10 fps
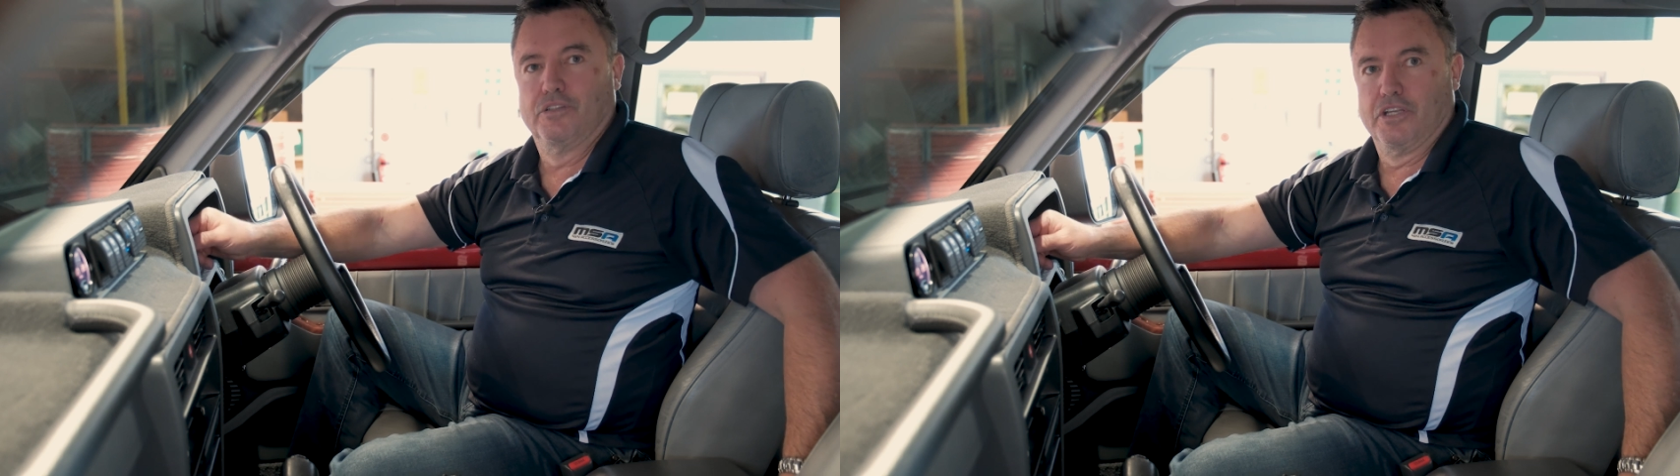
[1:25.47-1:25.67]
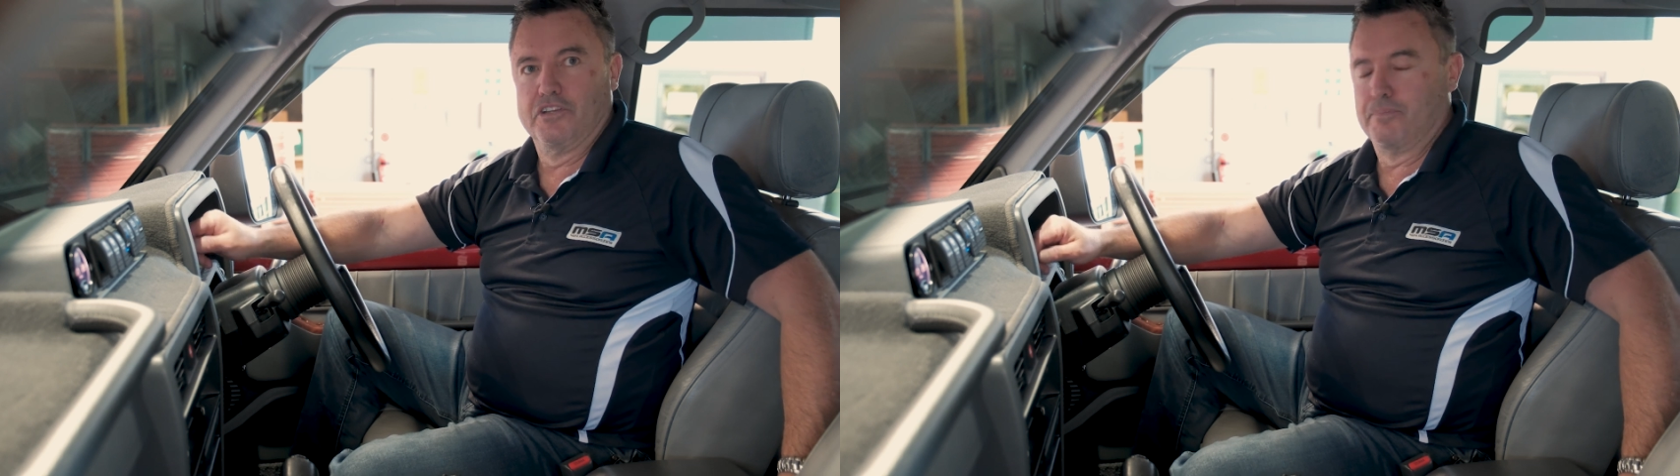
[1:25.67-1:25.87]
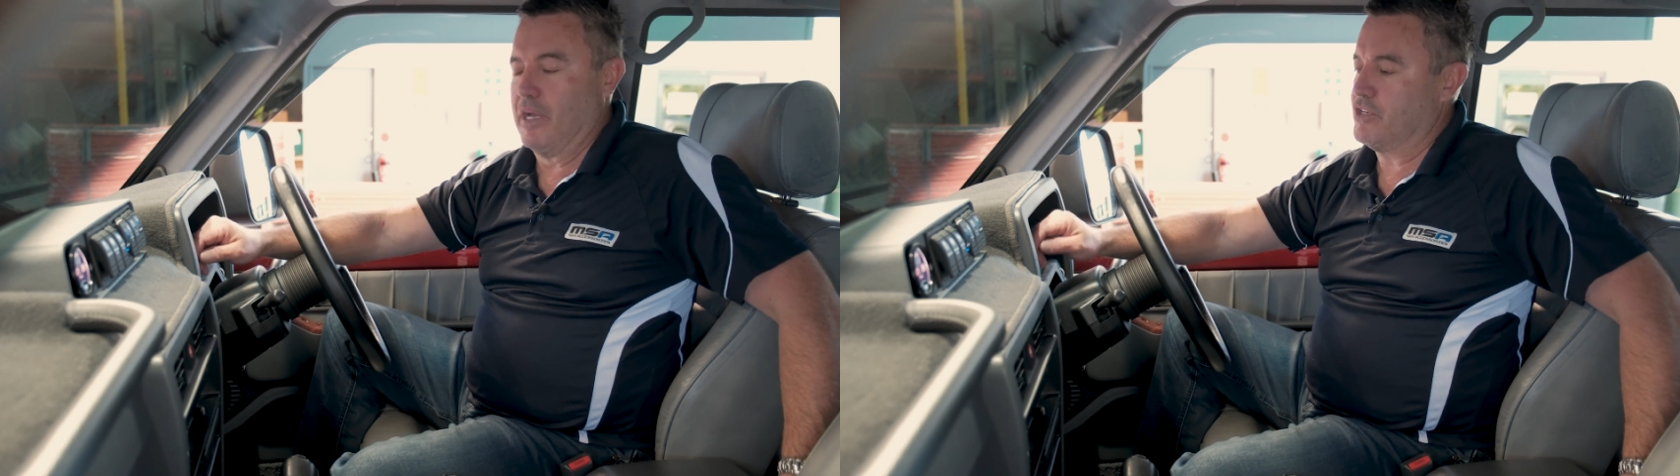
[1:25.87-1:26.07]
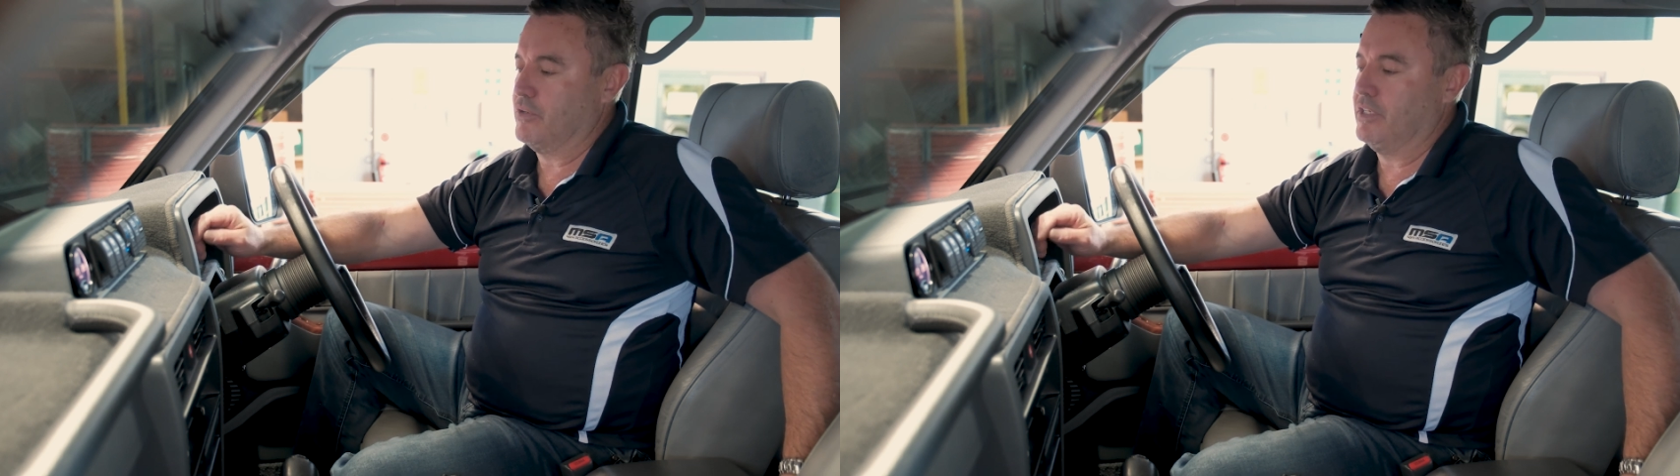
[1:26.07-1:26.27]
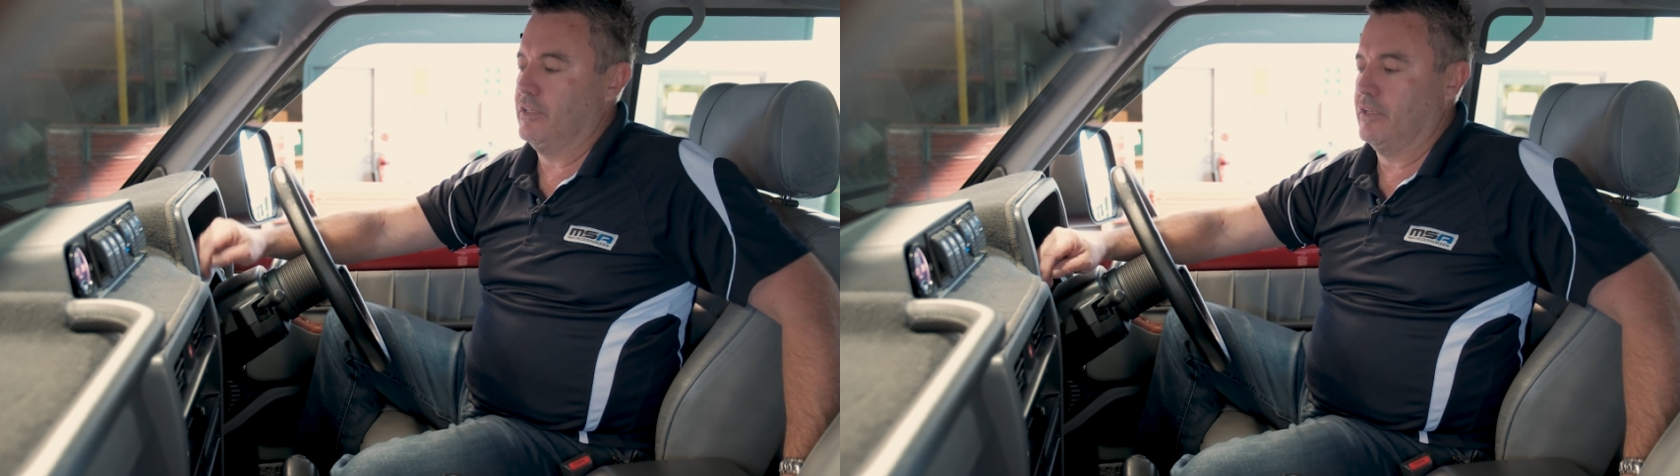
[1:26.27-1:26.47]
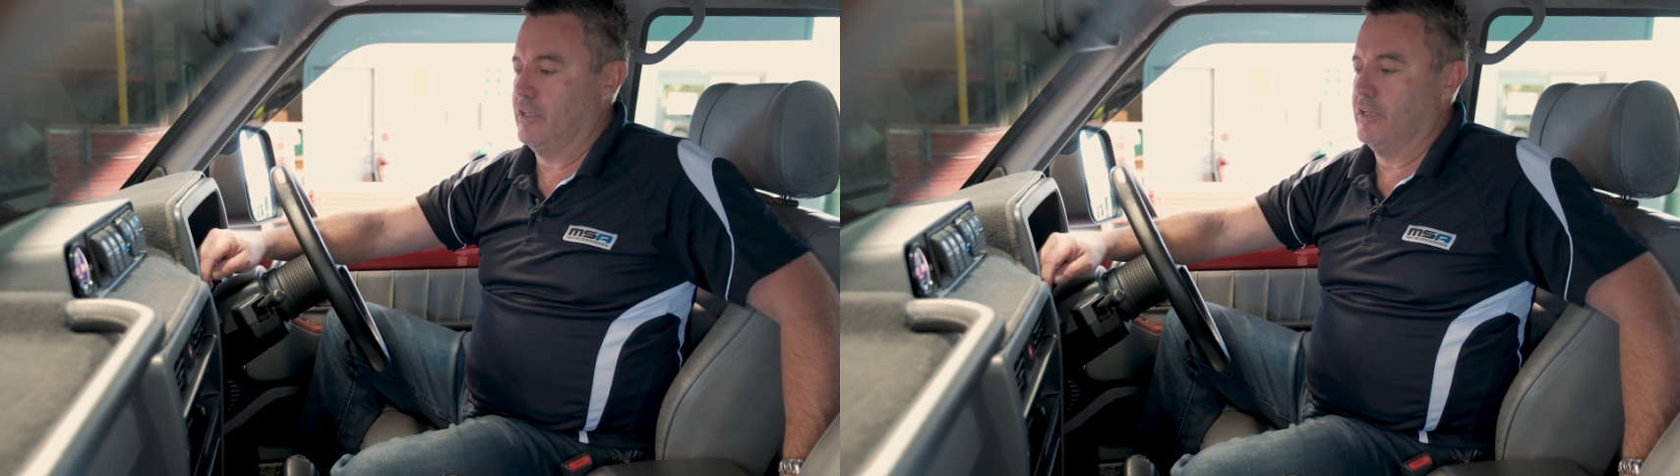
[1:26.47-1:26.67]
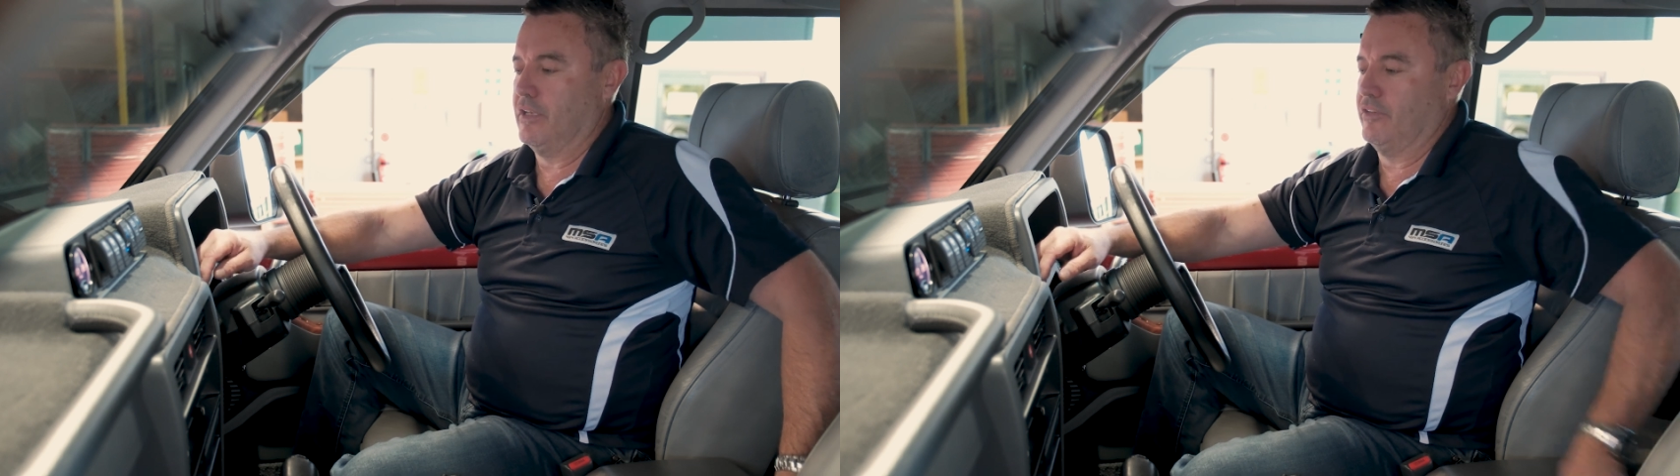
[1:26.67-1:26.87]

on each battery, and